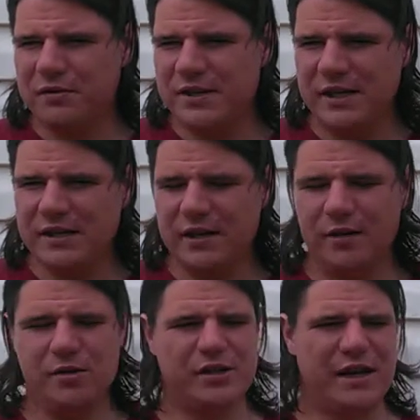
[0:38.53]

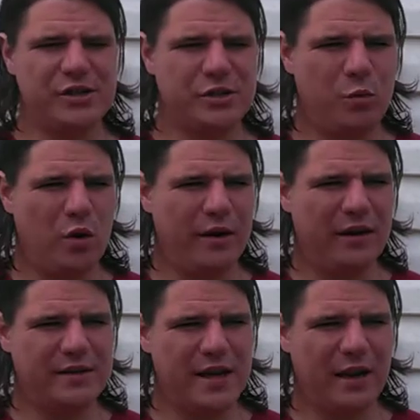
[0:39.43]
details as to what
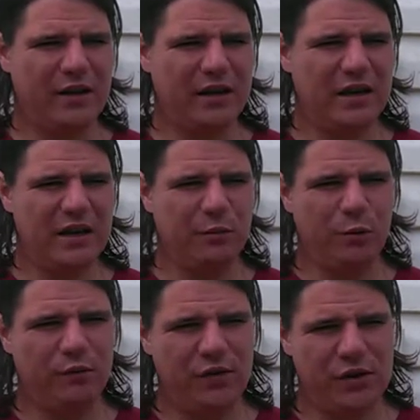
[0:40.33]
exactly it
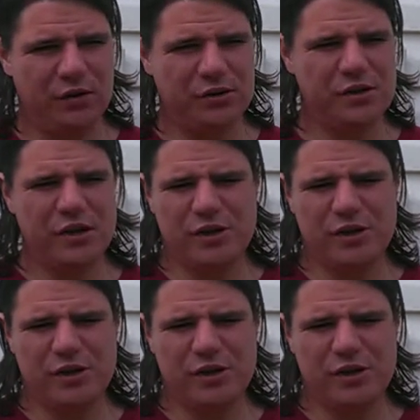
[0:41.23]
reveals.